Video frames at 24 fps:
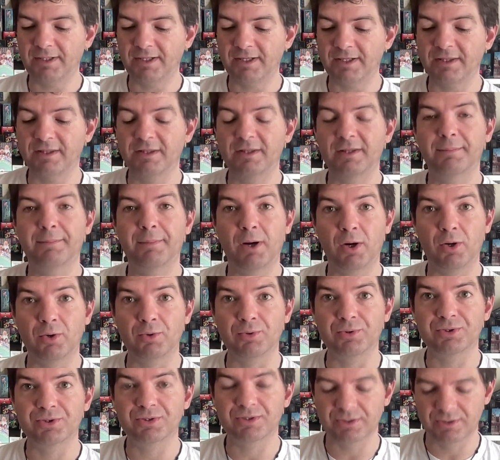in The
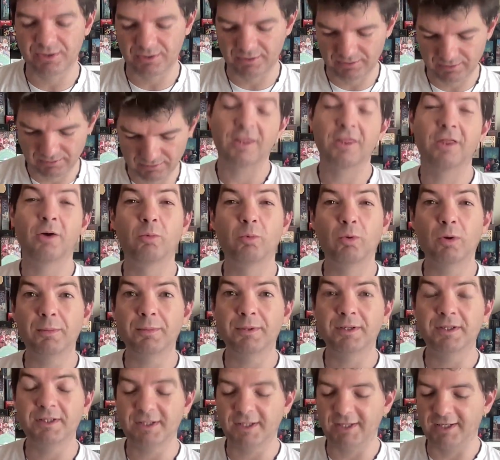Post, The
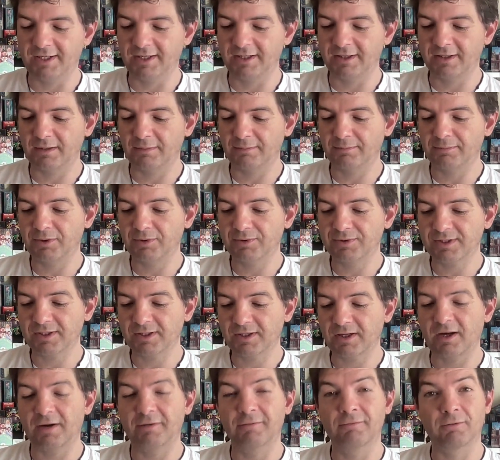Woman in The
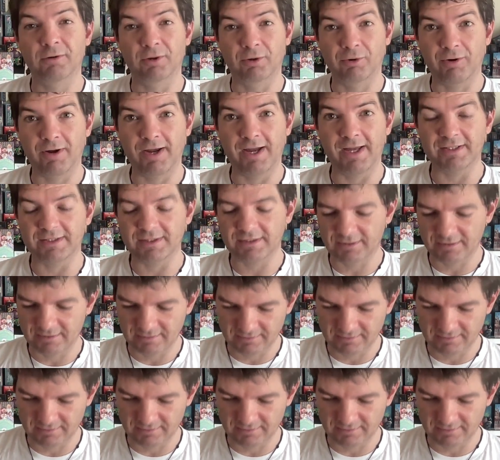Music of Regret,